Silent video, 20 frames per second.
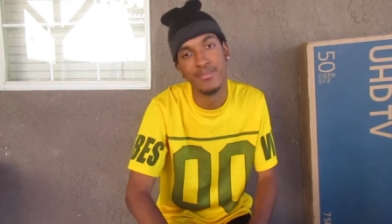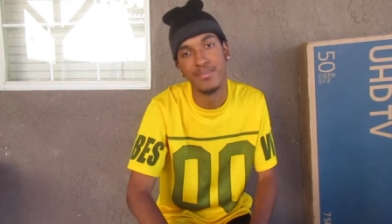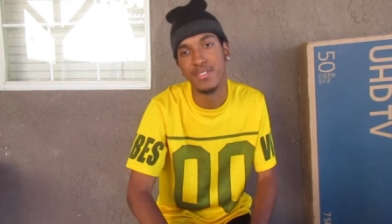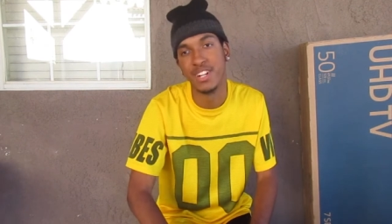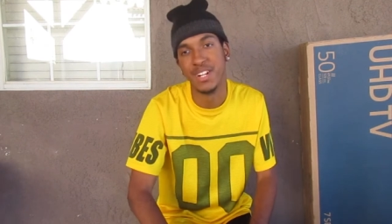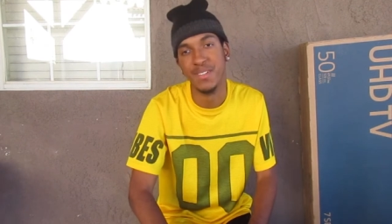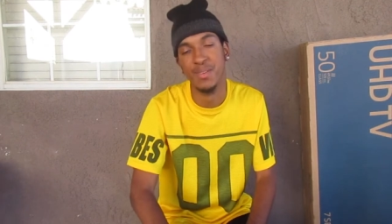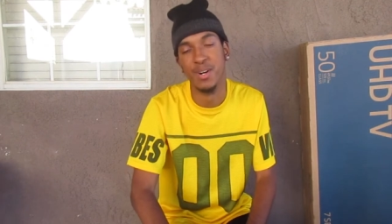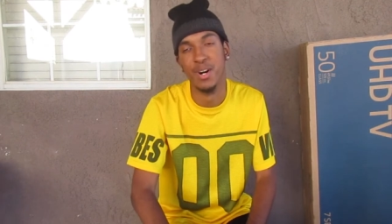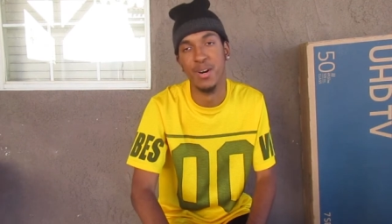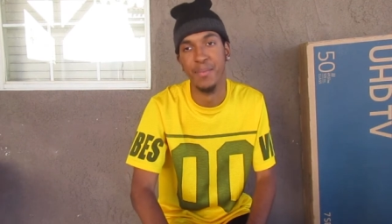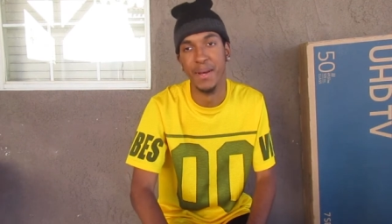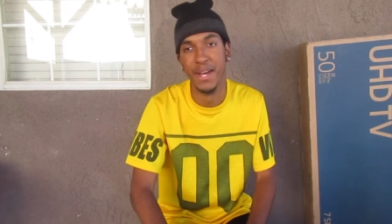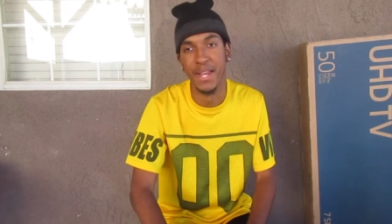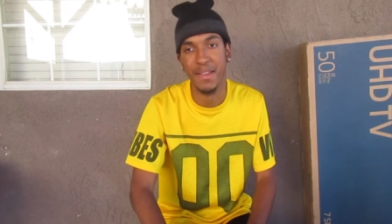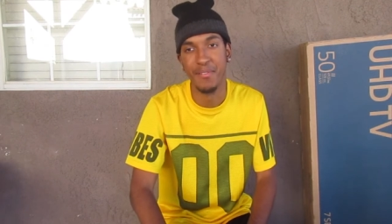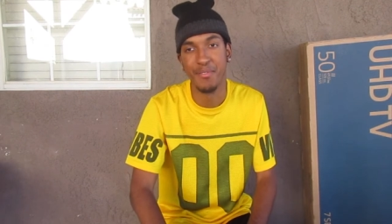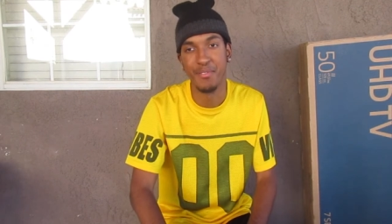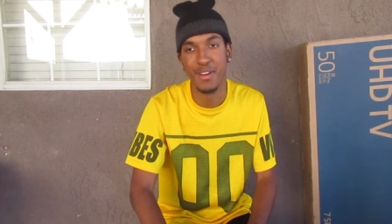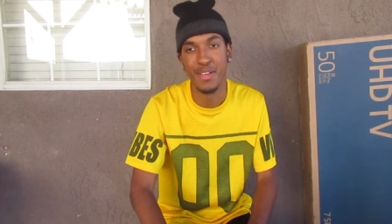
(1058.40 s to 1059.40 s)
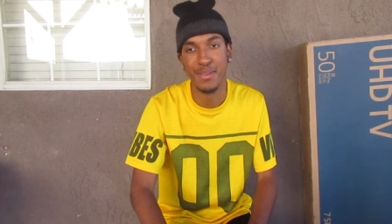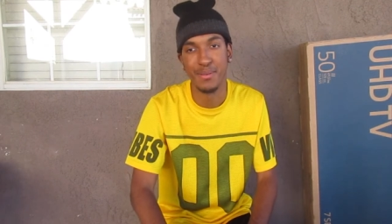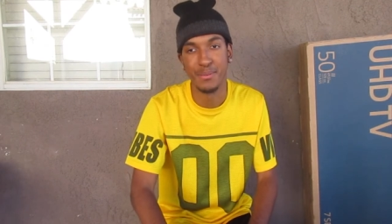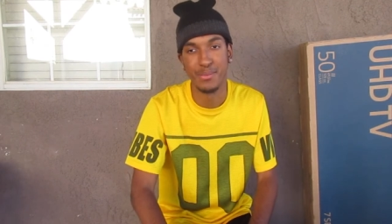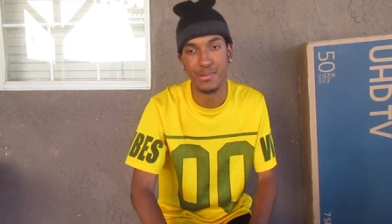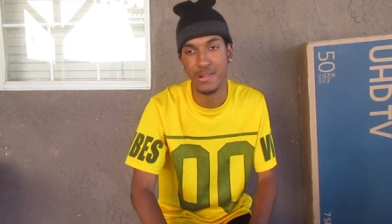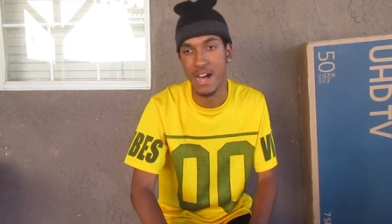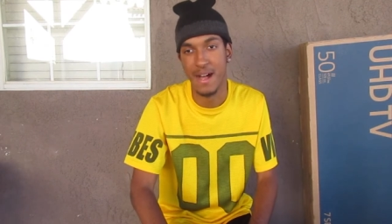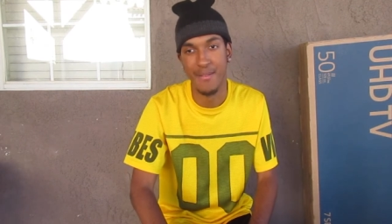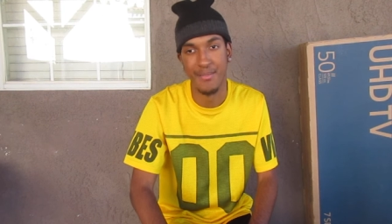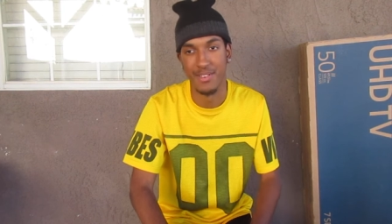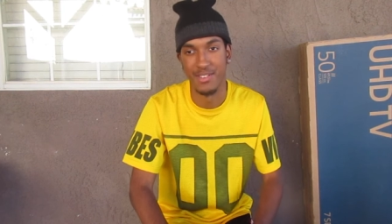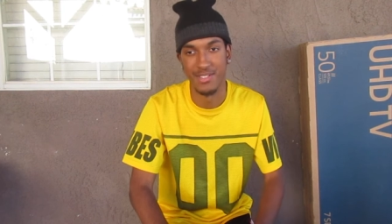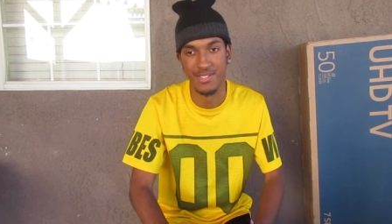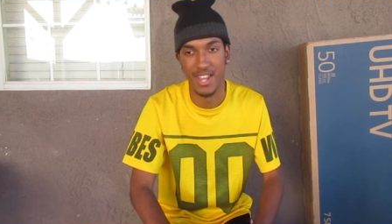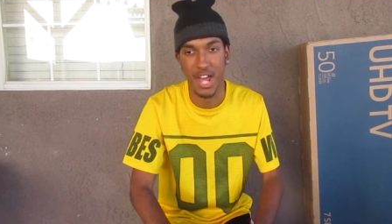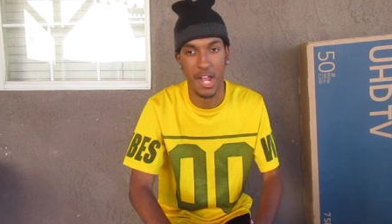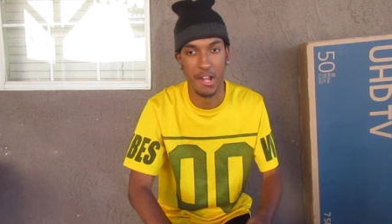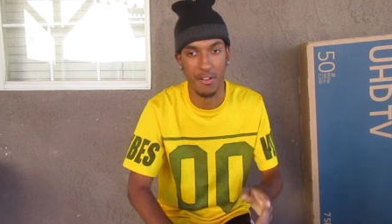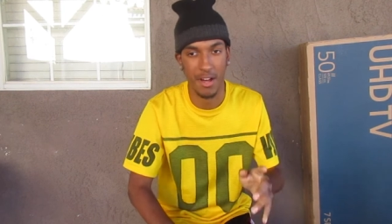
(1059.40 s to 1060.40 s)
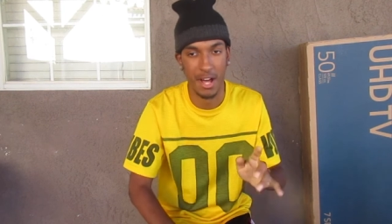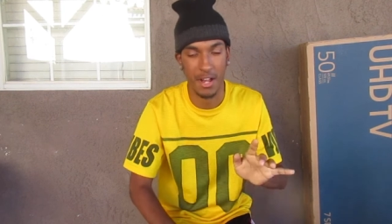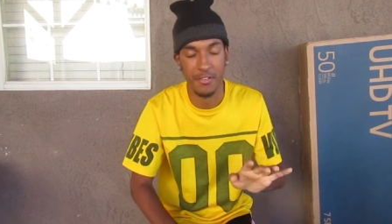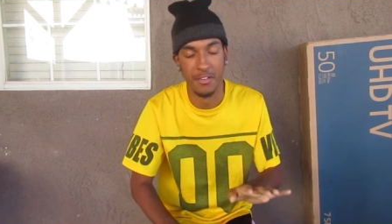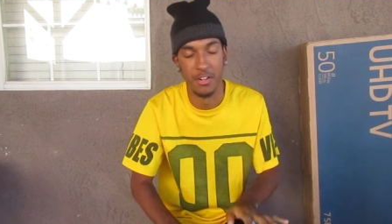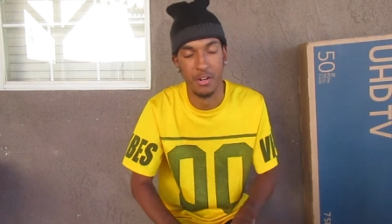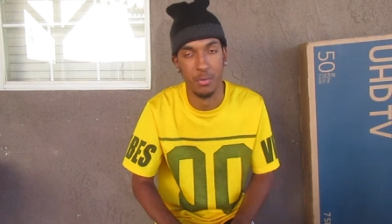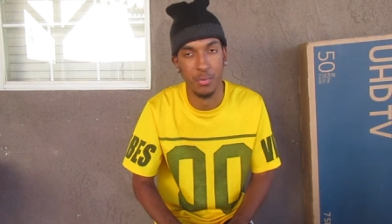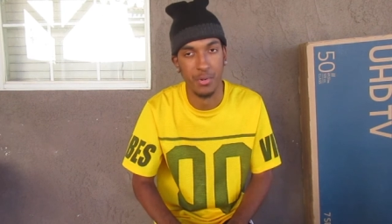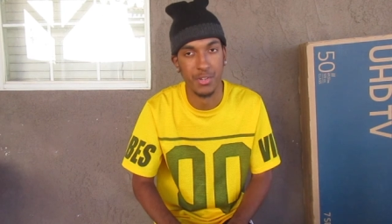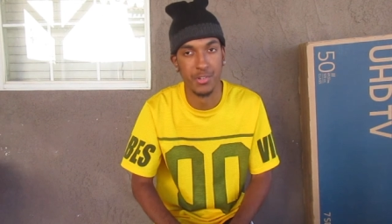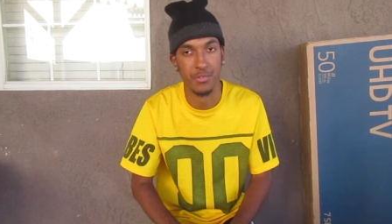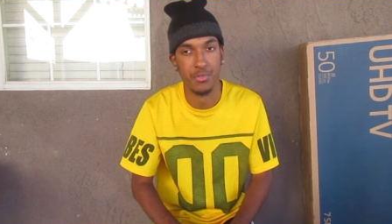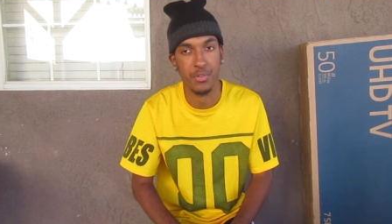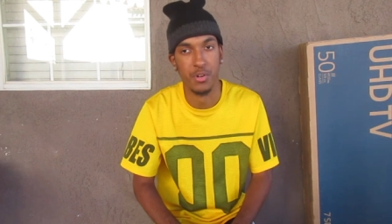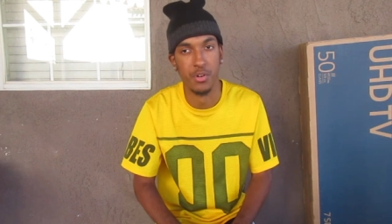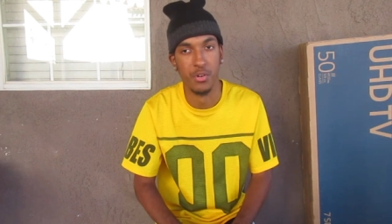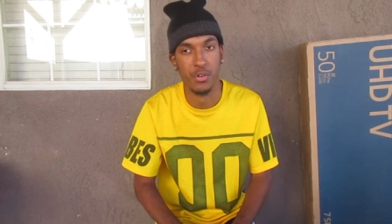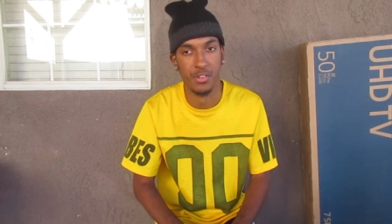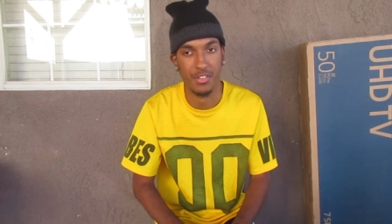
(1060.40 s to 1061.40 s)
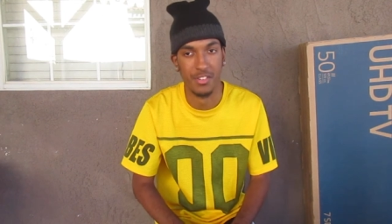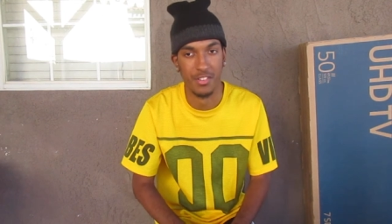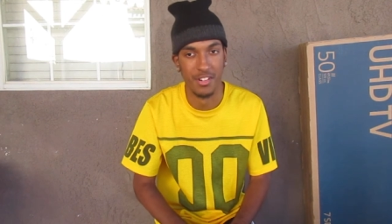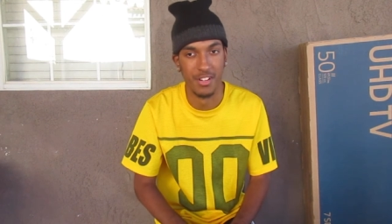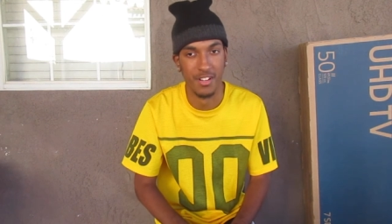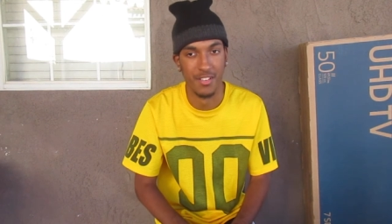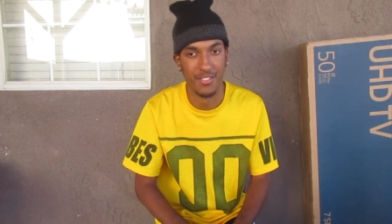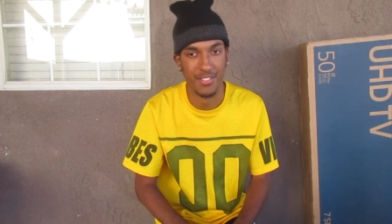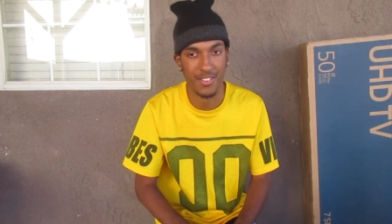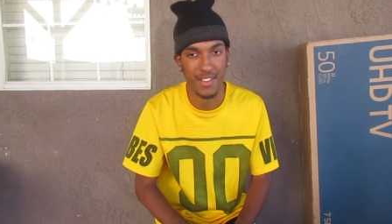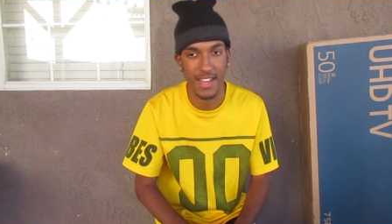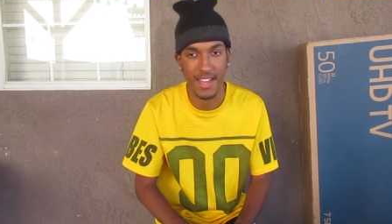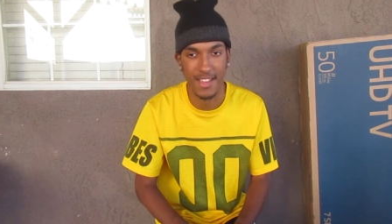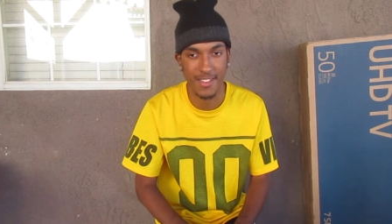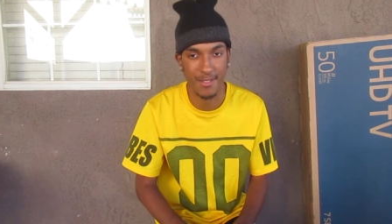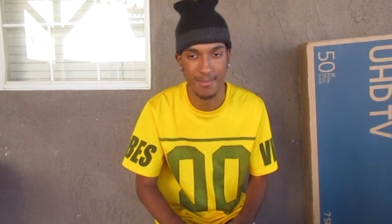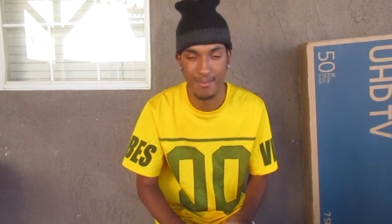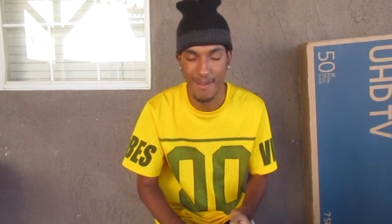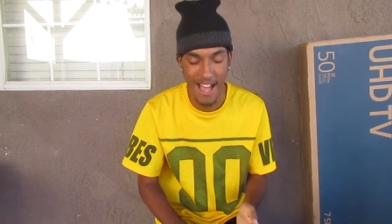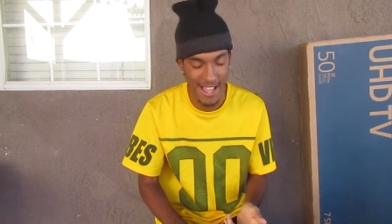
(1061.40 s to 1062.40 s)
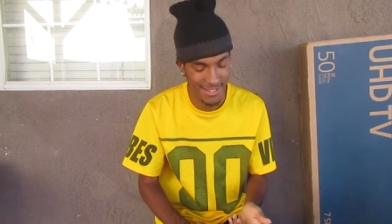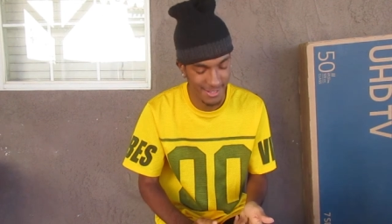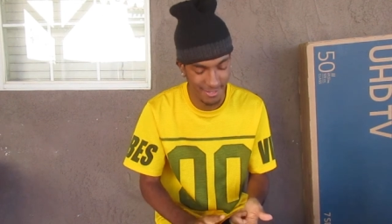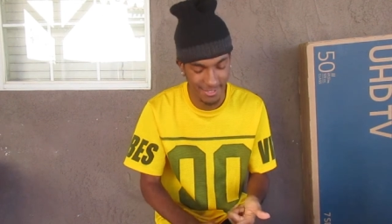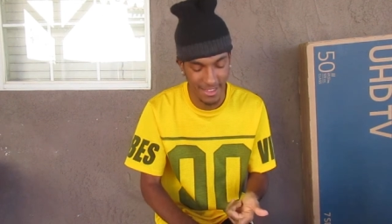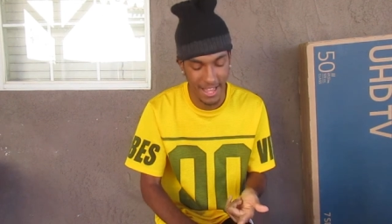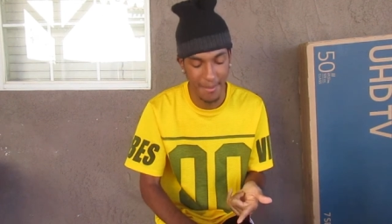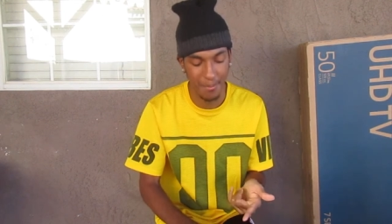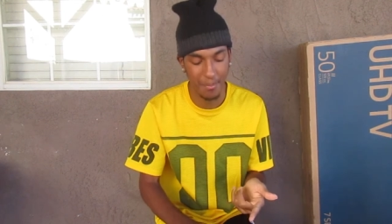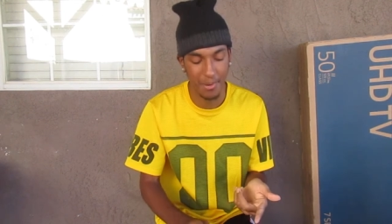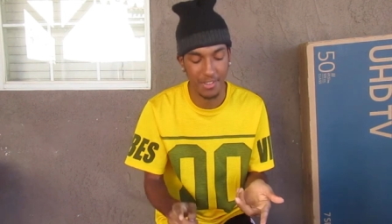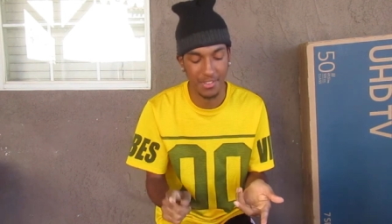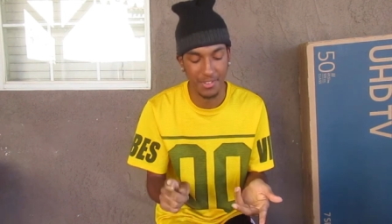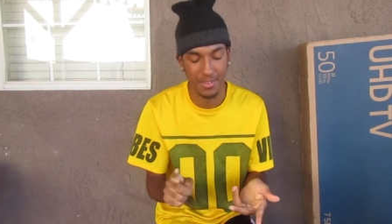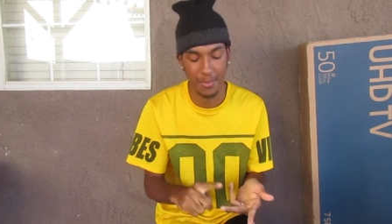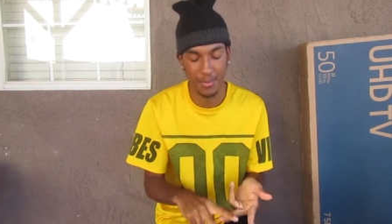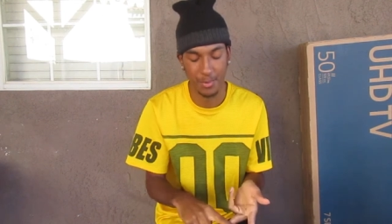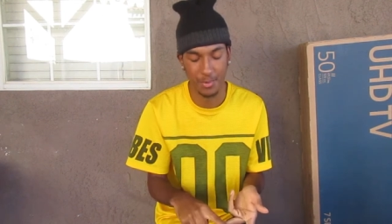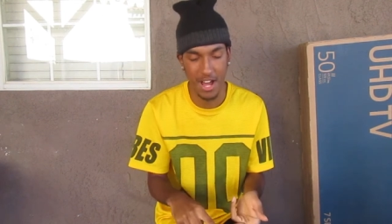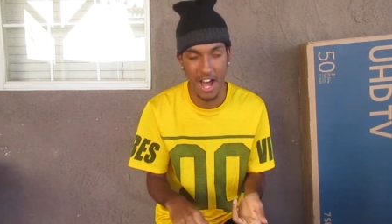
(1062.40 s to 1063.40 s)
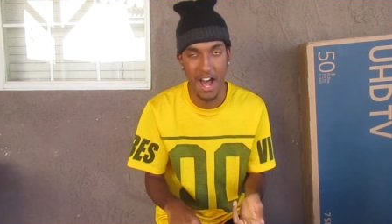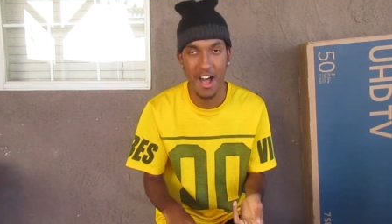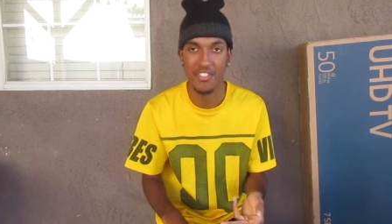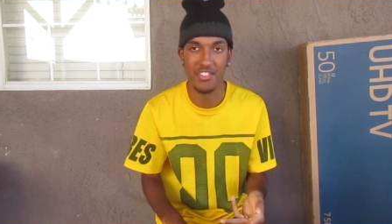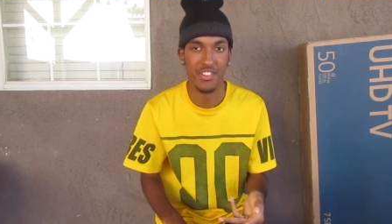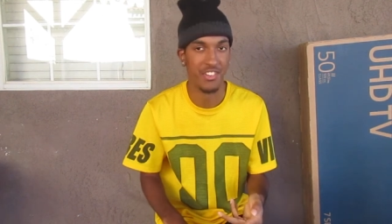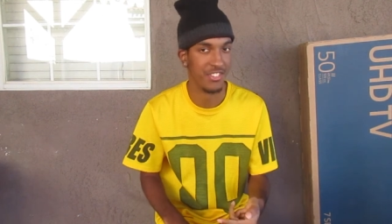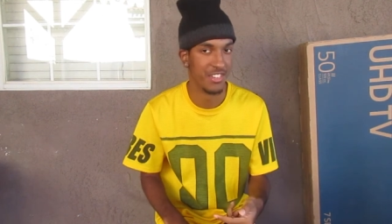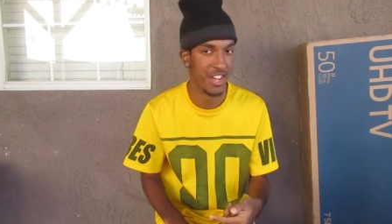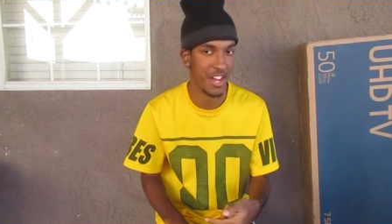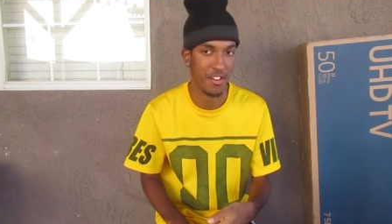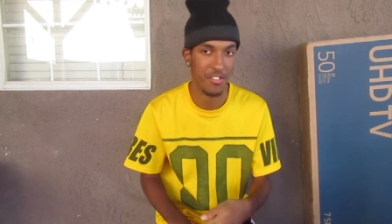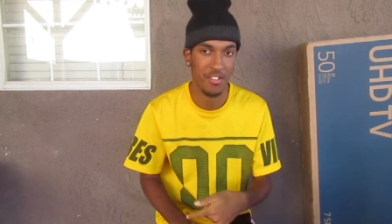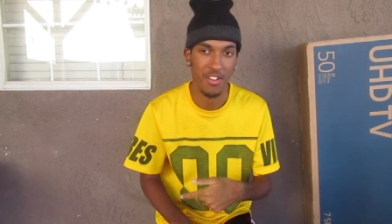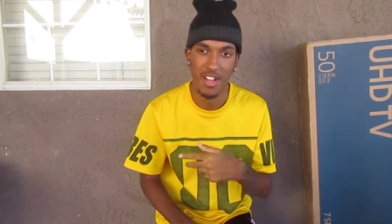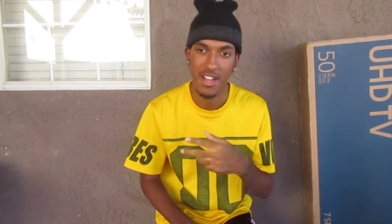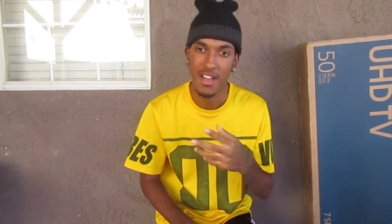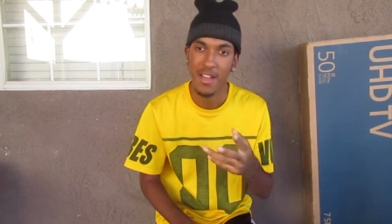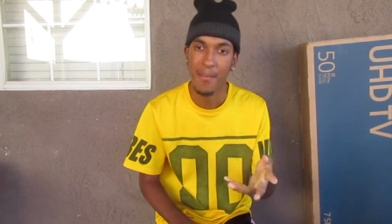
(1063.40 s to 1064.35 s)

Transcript: Come on, man. If you ain't subscribed to the channel, I don't know what you're doing. You know what I'm saying? Smash the like button, subscribe to the channel.